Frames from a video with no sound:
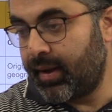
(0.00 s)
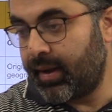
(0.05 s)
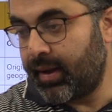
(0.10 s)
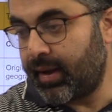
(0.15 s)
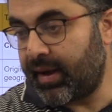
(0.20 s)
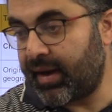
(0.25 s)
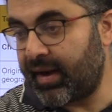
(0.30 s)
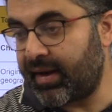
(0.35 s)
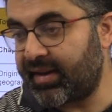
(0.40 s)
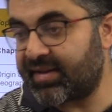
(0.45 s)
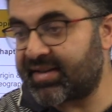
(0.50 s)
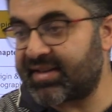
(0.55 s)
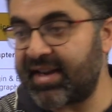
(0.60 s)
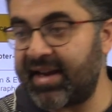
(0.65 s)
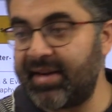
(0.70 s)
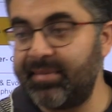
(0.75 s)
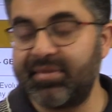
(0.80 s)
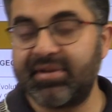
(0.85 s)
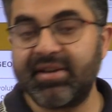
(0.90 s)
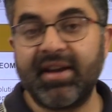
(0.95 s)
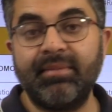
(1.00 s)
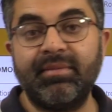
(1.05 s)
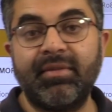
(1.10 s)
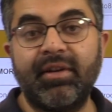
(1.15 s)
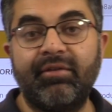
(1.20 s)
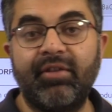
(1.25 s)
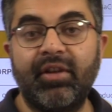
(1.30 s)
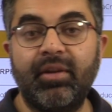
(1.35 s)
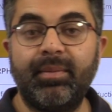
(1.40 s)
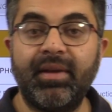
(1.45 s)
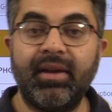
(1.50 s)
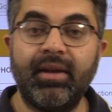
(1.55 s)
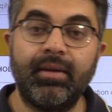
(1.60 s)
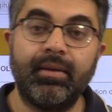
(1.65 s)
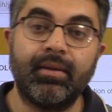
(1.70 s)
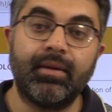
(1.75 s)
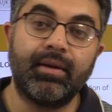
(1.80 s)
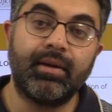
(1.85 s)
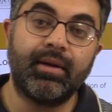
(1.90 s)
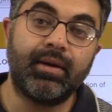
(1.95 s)
At the same time, there will
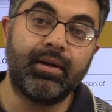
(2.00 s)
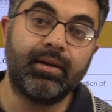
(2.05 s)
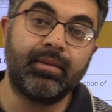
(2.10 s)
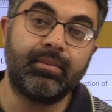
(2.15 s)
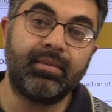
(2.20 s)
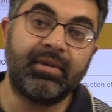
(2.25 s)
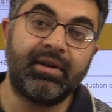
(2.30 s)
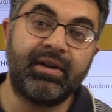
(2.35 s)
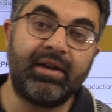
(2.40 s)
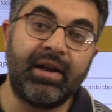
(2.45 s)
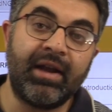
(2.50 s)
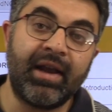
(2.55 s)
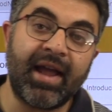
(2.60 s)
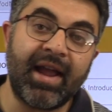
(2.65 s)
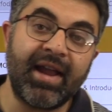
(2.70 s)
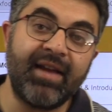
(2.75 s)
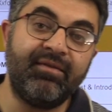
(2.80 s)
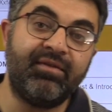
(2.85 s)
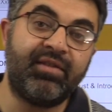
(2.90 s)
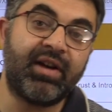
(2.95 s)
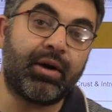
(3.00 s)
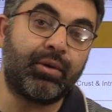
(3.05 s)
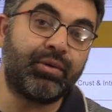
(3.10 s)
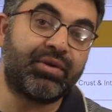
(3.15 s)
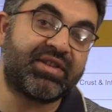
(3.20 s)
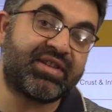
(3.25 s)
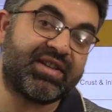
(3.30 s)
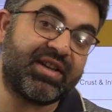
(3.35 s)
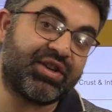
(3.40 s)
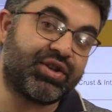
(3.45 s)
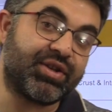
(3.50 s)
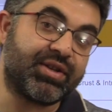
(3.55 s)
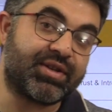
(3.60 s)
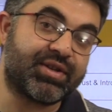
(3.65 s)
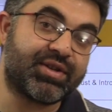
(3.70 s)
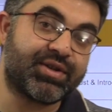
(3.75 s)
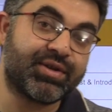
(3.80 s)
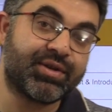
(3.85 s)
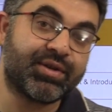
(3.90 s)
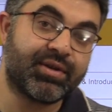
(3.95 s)
be uh, live doubt
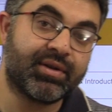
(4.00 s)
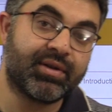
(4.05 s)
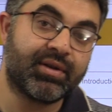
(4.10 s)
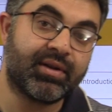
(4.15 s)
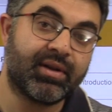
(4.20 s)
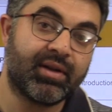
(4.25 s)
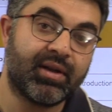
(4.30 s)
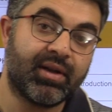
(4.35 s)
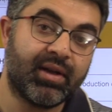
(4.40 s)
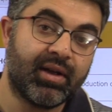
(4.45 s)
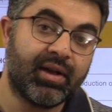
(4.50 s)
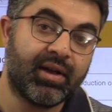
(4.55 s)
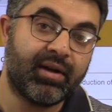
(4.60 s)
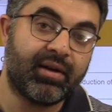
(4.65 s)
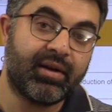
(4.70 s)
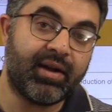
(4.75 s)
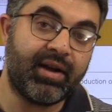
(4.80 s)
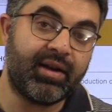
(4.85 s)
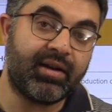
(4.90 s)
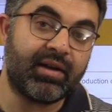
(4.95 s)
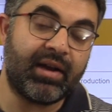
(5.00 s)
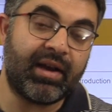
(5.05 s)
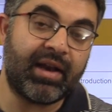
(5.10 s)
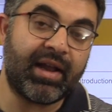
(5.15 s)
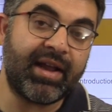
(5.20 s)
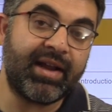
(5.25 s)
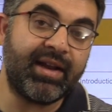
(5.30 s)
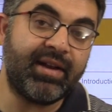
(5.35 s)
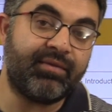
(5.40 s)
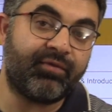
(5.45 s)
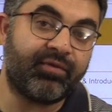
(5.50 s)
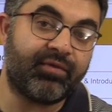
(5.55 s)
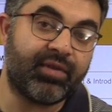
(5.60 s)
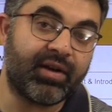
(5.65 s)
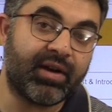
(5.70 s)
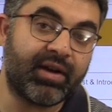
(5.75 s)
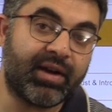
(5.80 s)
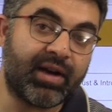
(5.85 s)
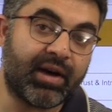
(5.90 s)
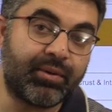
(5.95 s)
sessions right? Live
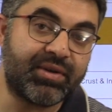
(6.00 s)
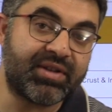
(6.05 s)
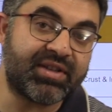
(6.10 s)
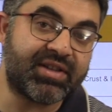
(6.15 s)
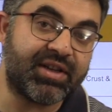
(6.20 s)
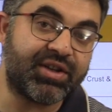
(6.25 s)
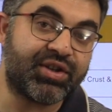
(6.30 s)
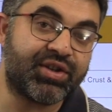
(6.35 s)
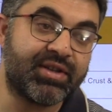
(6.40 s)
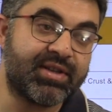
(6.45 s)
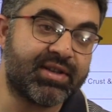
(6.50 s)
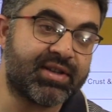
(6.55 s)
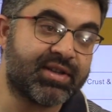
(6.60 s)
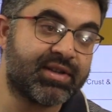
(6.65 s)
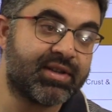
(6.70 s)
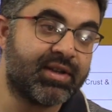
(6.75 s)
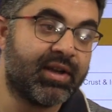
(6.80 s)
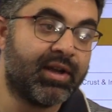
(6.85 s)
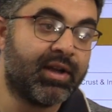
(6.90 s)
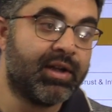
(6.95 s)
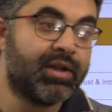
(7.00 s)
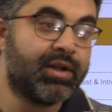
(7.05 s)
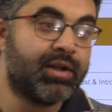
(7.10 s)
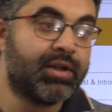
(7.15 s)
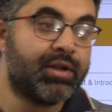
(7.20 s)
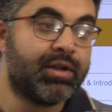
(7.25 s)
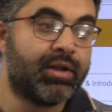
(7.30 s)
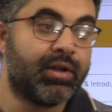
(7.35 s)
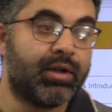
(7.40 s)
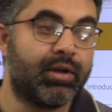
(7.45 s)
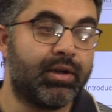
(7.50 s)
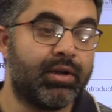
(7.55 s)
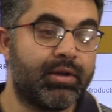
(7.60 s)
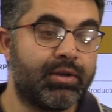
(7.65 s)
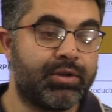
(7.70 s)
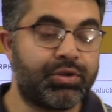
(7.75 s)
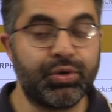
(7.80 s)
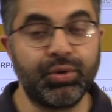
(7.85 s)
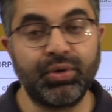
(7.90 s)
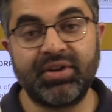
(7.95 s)
doubt sessions uh,
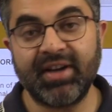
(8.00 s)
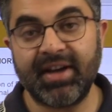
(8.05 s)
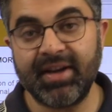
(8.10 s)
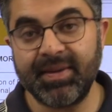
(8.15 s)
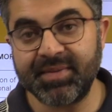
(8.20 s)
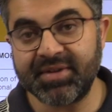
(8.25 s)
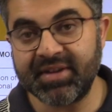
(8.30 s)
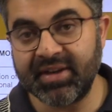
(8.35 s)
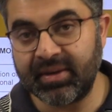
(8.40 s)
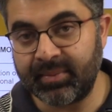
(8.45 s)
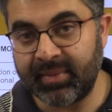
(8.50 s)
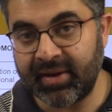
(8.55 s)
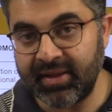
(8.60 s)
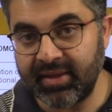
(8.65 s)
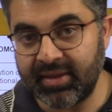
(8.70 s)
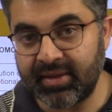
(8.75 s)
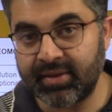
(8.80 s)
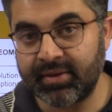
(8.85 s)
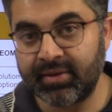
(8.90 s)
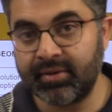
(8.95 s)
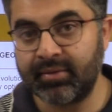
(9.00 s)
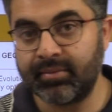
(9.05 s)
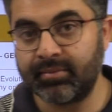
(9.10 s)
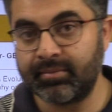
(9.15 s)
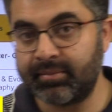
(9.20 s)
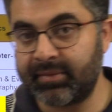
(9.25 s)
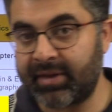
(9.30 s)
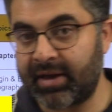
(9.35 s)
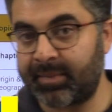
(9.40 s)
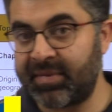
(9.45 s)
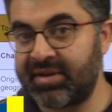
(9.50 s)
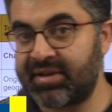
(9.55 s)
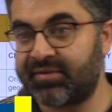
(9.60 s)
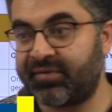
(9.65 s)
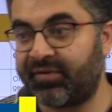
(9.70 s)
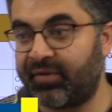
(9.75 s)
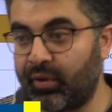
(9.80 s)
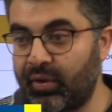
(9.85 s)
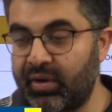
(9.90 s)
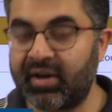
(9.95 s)
two times in a month. That means
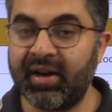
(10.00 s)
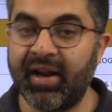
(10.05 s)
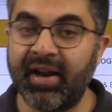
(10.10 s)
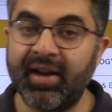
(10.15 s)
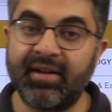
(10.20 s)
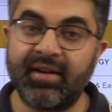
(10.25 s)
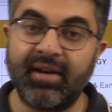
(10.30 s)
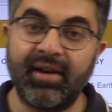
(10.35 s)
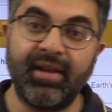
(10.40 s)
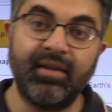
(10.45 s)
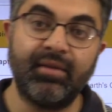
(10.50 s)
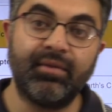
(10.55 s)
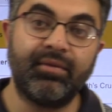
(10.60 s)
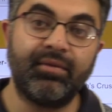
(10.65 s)
fortnightly.